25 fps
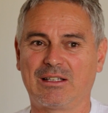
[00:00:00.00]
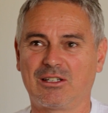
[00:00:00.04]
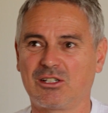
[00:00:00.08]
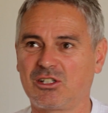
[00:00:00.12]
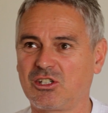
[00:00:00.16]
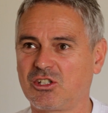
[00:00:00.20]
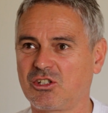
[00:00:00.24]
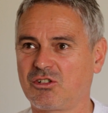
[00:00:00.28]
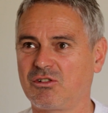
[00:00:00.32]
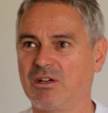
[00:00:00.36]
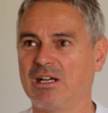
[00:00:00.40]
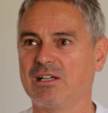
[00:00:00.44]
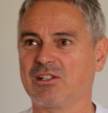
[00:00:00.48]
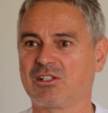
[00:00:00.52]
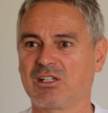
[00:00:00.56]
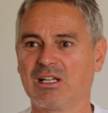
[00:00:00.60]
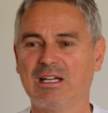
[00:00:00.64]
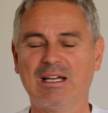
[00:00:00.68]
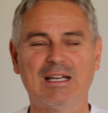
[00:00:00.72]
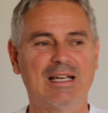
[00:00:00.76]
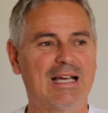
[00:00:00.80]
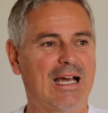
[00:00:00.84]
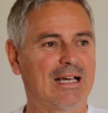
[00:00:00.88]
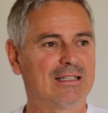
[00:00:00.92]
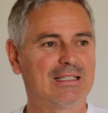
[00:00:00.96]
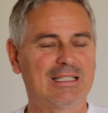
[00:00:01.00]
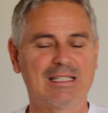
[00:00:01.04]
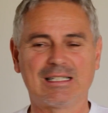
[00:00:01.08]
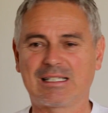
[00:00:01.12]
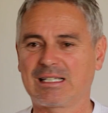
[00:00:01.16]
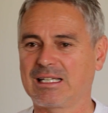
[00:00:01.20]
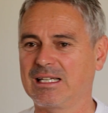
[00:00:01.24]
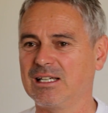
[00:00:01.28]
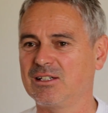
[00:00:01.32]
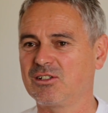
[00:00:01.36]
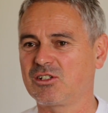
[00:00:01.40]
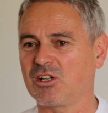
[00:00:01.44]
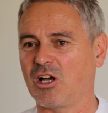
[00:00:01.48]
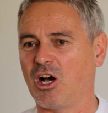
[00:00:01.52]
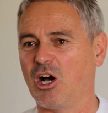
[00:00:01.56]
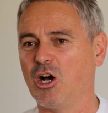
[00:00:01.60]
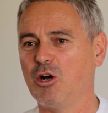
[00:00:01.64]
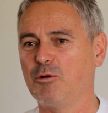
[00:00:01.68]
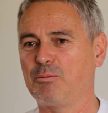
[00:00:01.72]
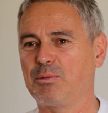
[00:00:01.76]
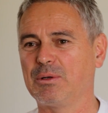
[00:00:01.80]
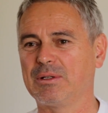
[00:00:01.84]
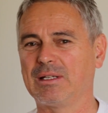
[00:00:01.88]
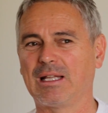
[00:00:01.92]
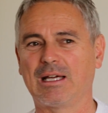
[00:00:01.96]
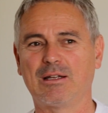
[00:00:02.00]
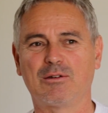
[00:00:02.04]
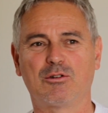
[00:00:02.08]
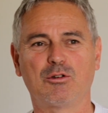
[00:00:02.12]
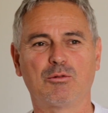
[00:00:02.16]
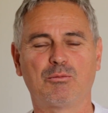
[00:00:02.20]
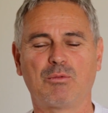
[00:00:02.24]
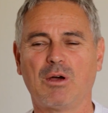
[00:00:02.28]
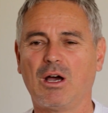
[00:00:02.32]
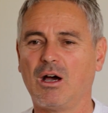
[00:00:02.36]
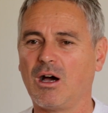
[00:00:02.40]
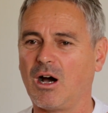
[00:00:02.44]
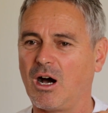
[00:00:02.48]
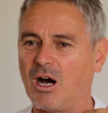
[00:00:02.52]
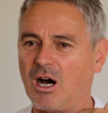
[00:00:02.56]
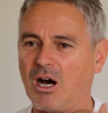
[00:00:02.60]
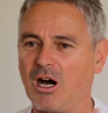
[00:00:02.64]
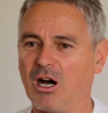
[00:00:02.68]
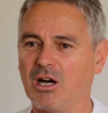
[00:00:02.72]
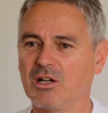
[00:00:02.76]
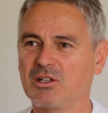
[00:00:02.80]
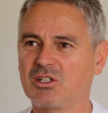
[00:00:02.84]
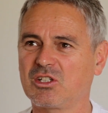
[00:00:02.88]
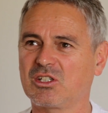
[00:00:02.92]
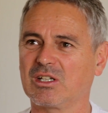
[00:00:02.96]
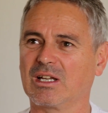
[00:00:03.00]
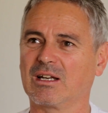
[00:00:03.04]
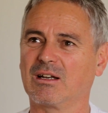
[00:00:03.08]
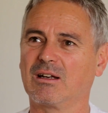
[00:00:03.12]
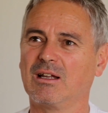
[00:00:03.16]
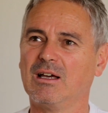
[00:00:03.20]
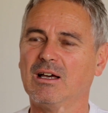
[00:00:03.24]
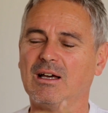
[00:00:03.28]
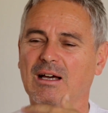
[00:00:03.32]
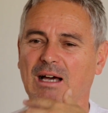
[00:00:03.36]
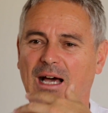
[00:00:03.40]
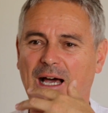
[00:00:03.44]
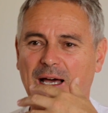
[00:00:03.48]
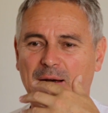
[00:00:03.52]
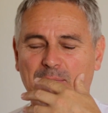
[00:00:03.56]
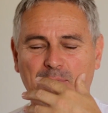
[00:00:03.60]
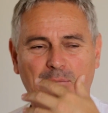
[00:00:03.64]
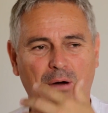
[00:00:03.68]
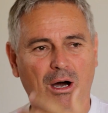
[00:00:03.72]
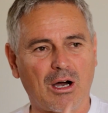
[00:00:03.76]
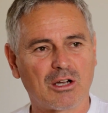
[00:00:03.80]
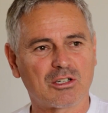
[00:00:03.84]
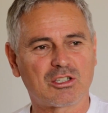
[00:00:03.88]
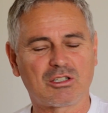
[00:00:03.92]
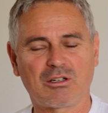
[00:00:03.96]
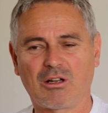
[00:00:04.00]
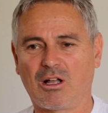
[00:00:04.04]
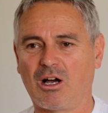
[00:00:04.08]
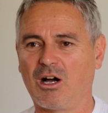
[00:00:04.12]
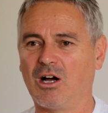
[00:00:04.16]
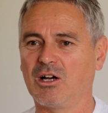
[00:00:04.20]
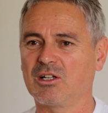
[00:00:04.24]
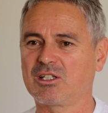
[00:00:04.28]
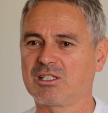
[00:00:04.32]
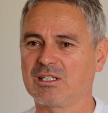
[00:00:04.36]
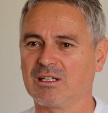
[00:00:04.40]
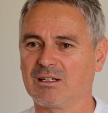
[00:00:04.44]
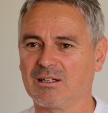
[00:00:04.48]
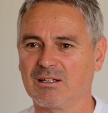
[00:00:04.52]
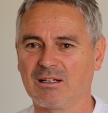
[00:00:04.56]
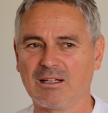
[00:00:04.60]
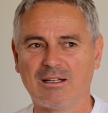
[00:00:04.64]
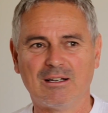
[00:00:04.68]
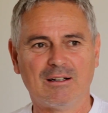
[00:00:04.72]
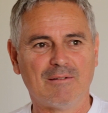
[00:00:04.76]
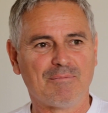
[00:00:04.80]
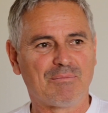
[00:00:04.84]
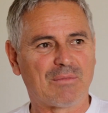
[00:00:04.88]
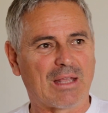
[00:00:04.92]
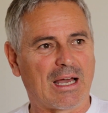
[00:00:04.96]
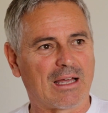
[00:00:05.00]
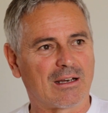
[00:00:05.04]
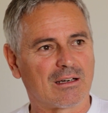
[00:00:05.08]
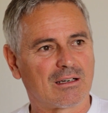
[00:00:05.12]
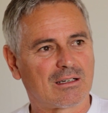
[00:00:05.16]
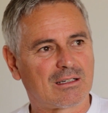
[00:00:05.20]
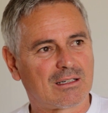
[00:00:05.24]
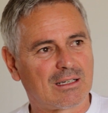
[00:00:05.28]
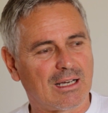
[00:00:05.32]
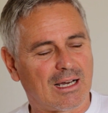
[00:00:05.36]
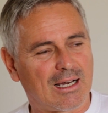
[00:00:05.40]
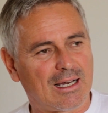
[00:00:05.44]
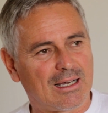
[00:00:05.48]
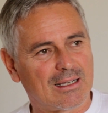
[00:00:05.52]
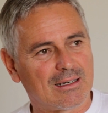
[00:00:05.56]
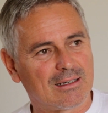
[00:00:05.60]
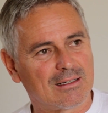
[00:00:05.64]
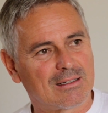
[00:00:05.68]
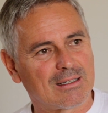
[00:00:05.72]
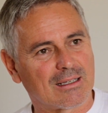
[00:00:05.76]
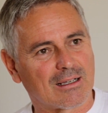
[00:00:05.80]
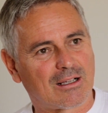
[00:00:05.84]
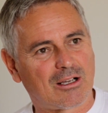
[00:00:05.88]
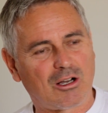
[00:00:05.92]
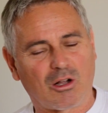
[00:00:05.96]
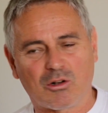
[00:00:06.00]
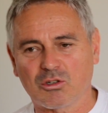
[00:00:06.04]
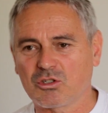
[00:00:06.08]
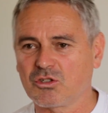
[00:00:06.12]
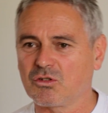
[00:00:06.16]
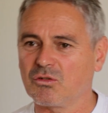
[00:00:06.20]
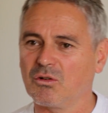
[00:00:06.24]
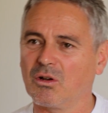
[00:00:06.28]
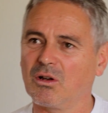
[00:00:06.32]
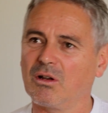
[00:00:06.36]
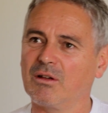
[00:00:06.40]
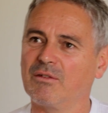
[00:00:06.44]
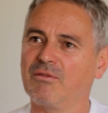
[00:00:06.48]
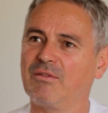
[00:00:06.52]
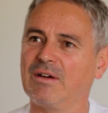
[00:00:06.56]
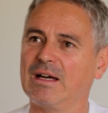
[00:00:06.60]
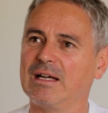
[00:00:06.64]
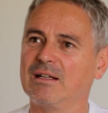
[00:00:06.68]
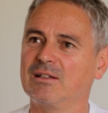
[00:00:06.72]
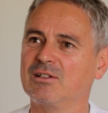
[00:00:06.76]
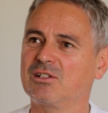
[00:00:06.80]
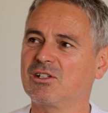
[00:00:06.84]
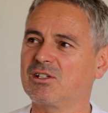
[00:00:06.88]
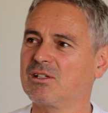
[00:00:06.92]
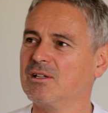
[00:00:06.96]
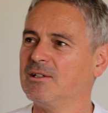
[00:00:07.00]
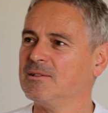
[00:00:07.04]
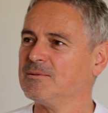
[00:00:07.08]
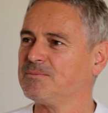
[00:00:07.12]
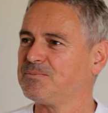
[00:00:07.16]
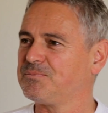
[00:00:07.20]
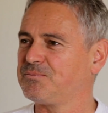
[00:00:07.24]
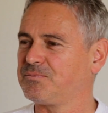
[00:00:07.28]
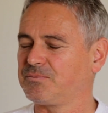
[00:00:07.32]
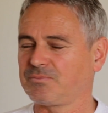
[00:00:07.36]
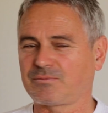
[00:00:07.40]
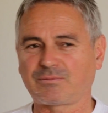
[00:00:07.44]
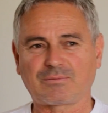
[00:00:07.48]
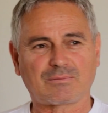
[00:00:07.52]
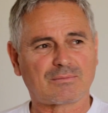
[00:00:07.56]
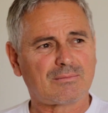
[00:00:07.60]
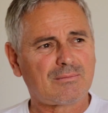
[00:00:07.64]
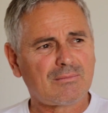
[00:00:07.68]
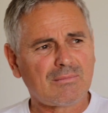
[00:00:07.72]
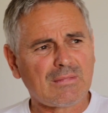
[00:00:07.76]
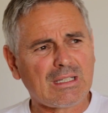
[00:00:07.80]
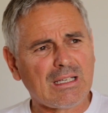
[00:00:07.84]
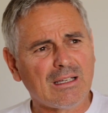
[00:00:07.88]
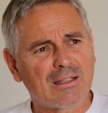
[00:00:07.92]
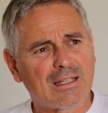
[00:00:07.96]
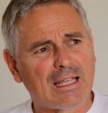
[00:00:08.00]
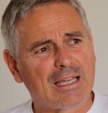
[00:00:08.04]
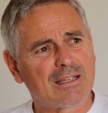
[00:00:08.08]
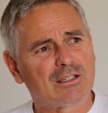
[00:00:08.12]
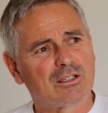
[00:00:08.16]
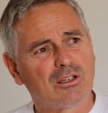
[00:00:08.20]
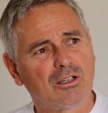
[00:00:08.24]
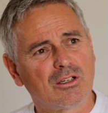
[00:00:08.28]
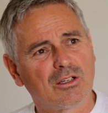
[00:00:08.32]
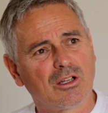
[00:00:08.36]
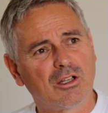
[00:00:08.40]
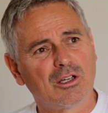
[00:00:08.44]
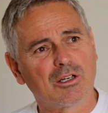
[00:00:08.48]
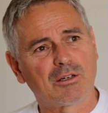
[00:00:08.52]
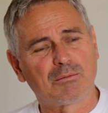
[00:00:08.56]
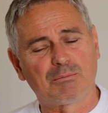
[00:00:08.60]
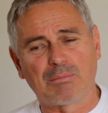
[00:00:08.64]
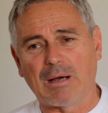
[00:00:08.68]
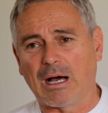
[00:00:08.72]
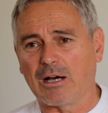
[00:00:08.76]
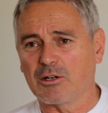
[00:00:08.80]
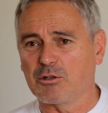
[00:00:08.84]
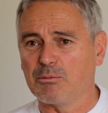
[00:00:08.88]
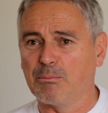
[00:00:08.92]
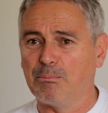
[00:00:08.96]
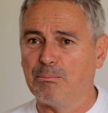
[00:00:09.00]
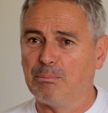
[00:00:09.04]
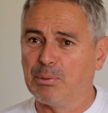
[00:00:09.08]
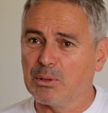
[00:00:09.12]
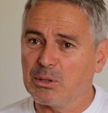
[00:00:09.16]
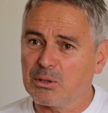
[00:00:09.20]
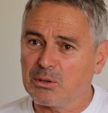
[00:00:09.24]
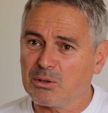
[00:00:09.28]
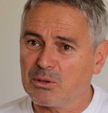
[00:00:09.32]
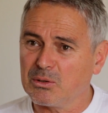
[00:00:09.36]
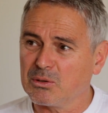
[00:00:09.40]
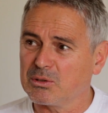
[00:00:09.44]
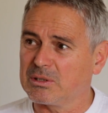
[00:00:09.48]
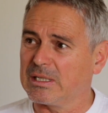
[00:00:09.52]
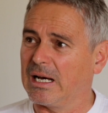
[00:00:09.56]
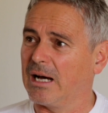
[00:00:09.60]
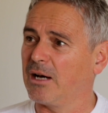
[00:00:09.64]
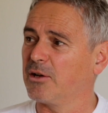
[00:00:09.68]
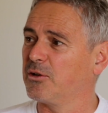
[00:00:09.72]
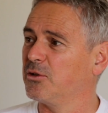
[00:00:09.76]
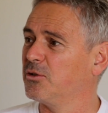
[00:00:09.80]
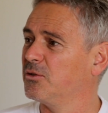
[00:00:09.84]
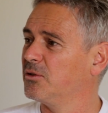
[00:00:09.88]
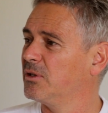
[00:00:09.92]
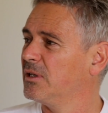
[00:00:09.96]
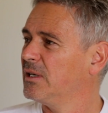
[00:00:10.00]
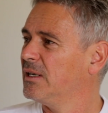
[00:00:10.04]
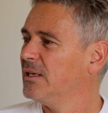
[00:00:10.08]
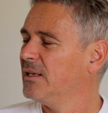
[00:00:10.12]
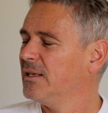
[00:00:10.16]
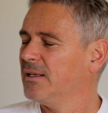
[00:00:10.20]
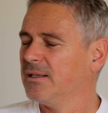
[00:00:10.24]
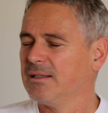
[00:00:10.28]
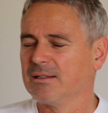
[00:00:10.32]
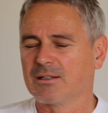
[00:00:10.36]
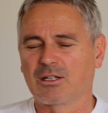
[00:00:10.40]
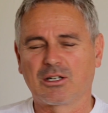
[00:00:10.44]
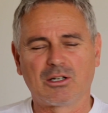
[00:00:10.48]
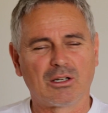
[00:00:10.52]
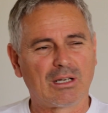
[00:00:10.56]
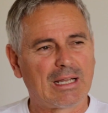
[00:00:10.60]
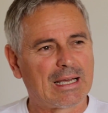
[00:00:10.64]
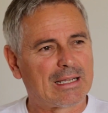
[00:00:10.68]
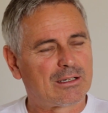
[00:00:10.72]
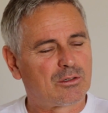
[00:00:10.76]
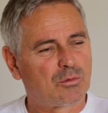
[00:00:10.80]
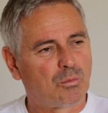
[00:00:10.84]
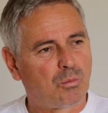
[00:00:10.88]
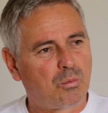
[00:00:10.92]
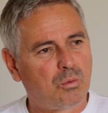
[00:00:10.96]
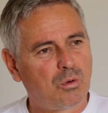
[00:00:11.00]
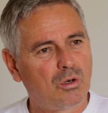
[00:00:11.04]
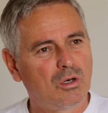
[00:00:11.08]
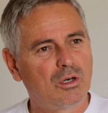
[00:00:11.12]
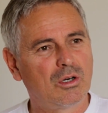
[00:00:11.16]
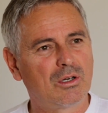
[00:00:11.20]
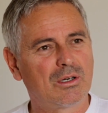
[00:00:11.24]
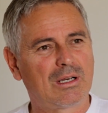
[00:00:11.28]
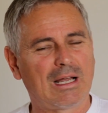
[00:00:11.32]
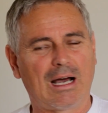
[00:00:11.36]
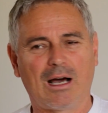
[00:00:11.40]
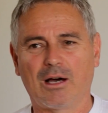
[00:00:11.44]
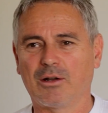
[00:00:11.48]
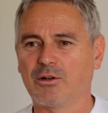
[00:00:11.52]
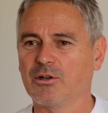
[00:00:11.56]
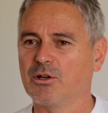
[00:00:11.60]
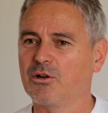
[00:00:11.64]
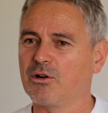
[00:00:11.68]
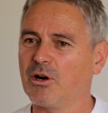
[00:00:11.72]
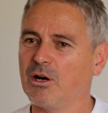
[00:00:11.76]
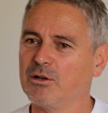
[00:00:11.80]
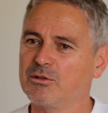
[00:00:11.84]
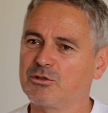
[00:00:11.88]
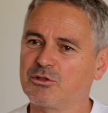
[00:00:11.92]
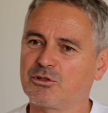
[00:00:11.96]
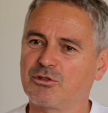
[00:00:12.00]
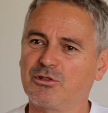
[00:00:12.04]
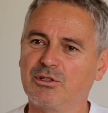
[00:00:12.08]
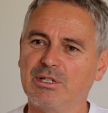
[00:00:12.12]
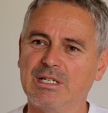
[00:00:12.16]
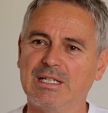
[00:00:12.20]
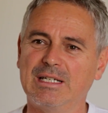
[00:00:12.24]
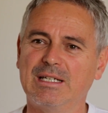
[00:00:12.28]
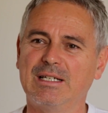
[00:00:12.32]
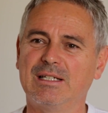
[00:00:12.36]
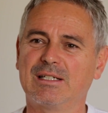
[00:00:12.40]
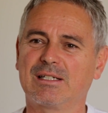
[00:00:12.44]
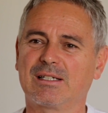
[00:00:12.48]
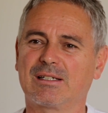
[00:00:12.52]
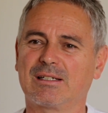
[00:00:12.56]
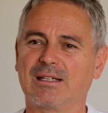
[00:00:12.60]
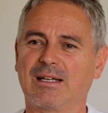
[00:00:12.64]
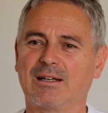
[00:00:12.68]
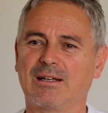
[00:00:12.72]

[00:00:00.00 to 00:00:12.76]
and the stress. And these kids are open. They do arts and martial arts and cultural events. They learned how to build, how to collect wood, how to grow trees,